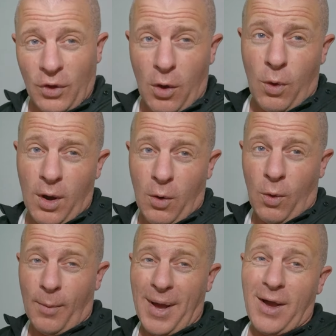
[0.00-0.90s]
So
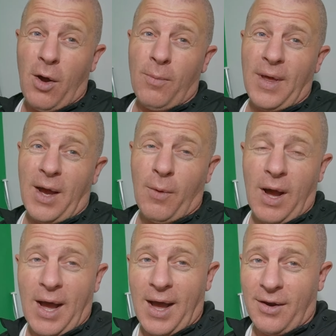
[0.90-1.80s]
we're back home now
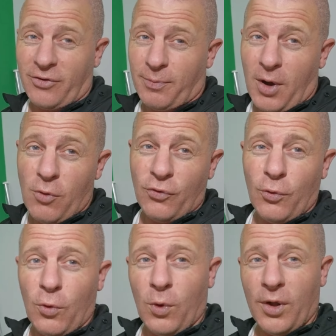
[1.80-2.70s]
and I suppose
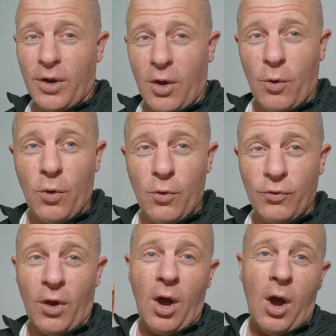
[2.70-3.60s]
you all want to know
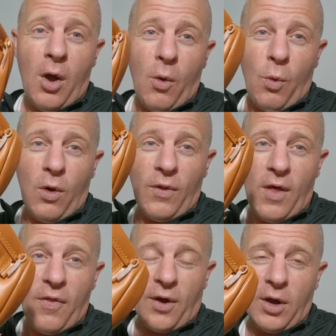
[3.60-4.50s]
who's won
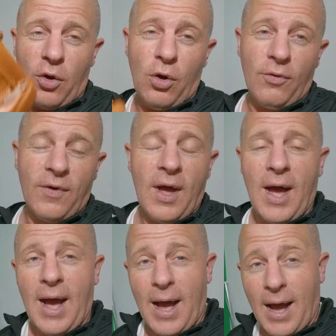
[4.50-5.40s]
the glove
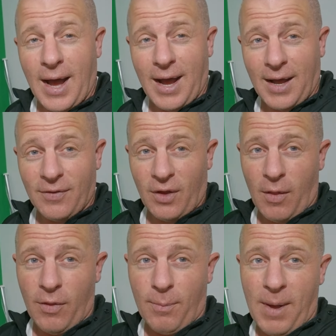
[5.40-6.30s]
and
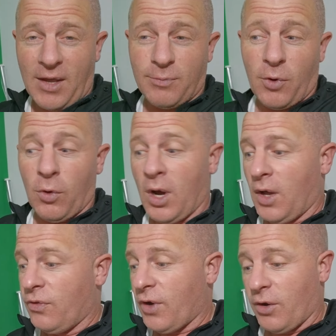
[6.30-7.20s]
the baseball.
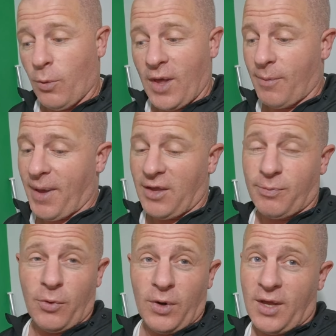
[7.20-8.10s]
Don't know where the
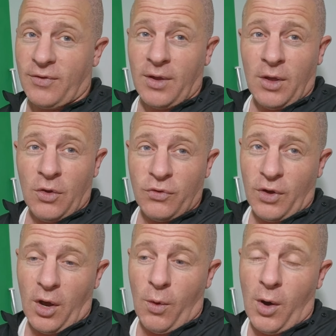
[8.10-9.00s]
baseball is,
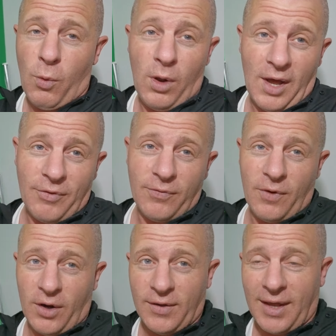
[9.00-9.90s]
so I will have to
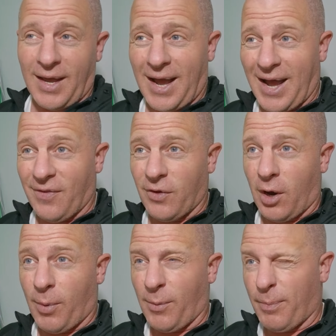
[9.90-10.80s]
find it and
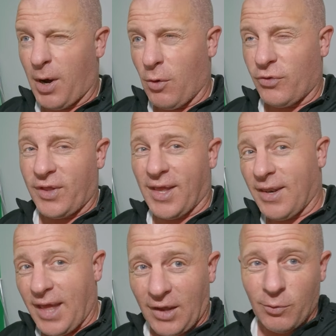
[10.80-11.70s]
I'll be posting it
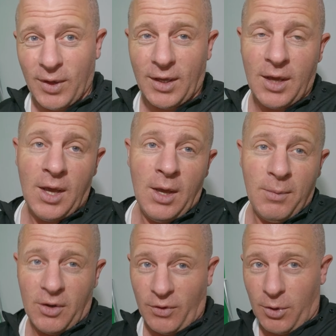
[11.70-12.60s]
next week
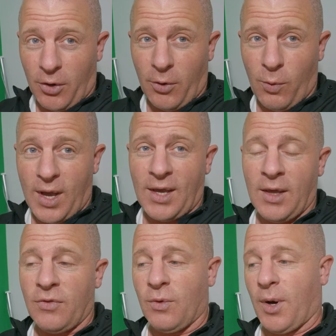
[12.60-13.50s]
because I'm going
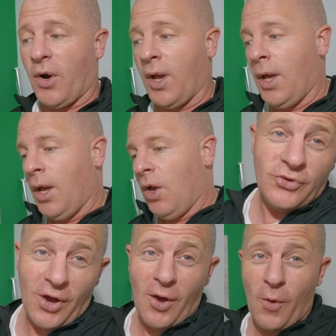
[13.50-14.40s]
away tomorrow.
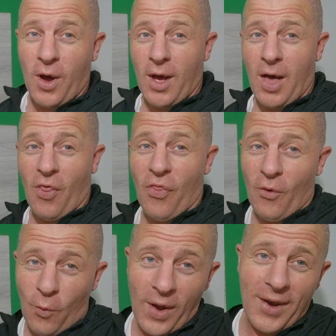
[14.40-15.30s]
So
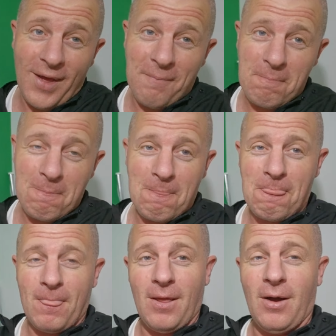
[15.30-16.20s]
the winner
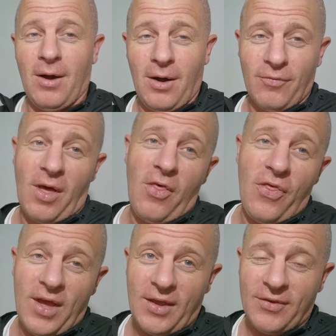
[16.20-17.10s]
of
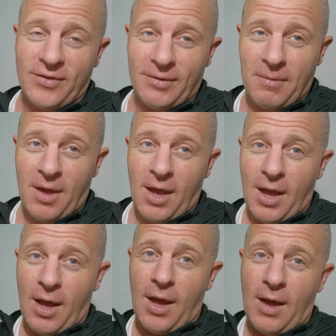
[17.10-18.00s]
this
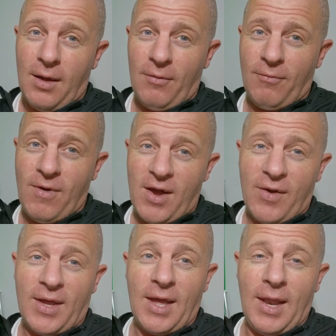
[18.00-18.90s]

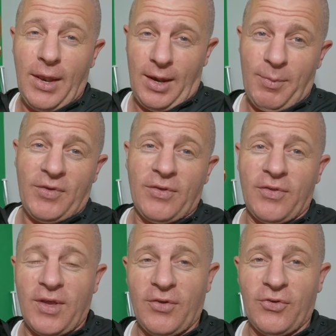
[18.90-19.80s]
very limited
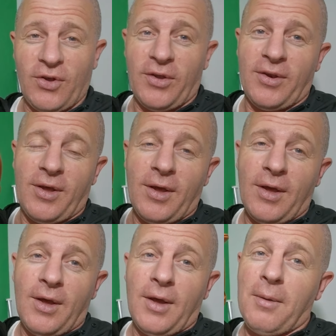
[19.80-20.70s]
edition
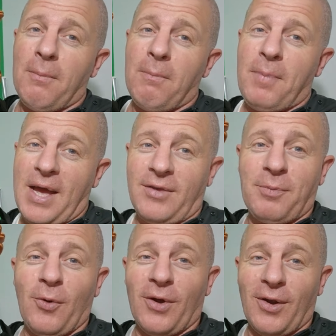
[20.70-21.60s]

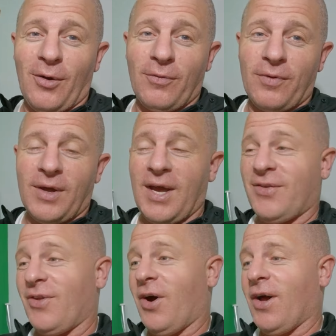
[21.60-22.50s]
baseball glove,
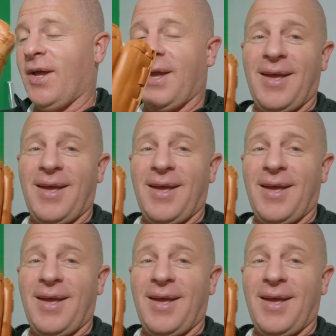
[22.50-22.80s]
it's not,